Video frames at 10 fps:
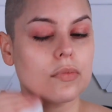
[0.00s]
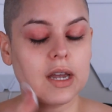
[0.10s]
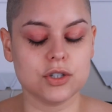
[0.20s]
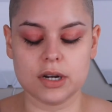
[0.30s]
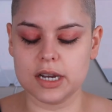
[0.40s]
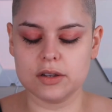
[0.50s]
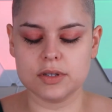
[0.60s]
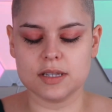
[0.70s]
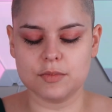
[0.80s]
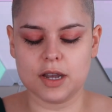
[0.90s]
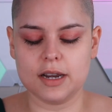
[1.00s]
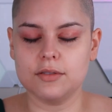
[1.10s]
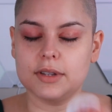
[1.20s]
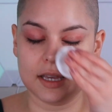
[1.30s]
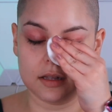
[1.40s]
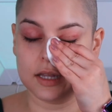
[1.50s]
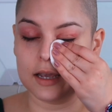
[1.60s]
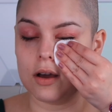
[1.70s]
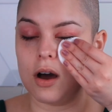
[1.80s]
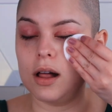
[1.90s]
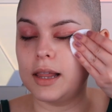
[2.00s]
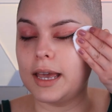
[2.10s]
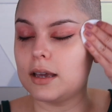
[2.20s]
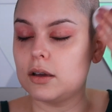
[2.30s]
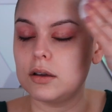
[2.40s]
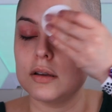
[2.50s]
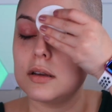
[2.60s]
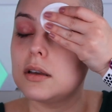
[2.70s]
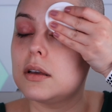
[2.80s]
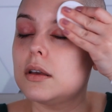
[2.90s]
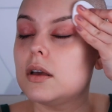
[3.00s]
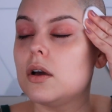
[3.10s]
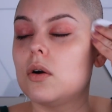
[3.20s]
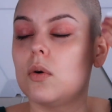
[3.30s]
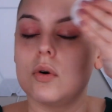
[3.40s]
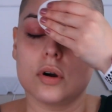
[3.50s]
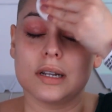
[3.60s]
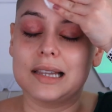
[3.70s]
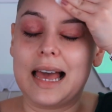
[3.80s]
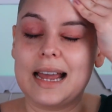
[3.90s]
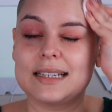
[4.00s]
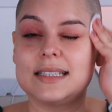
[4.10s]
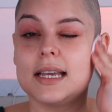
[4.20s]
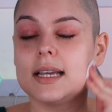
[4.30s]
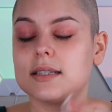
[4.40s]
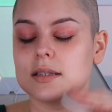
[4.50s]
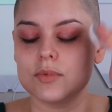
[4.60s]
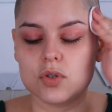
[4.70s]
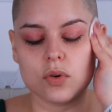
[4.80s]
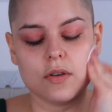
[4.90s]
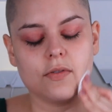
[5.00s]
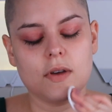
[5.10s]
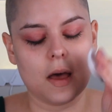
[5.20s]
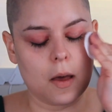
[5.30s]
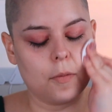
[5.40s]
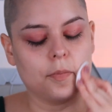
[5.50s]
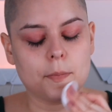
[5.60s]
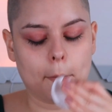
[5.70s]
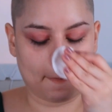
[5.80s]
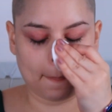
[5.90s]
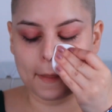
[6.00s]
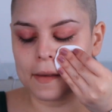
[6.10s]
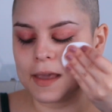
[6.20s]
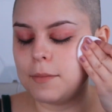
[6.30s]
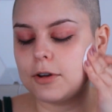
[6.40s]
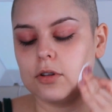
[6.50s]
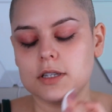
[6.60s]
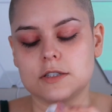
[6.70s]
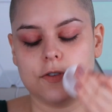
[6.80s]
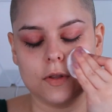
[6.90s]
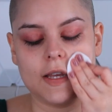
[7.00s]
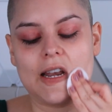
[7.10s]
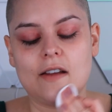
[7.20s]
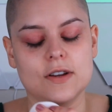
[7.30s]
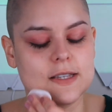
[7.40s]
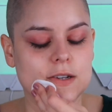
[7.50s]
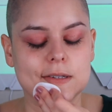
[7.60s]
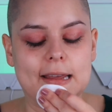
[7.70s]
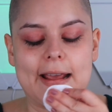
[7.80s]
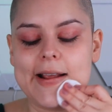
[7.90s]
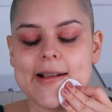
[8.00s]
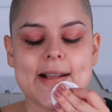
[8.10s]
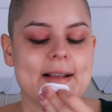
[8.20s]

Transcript: I try to use some kind of like glycolic or lactic, some sort of chemical exfoliant every single day.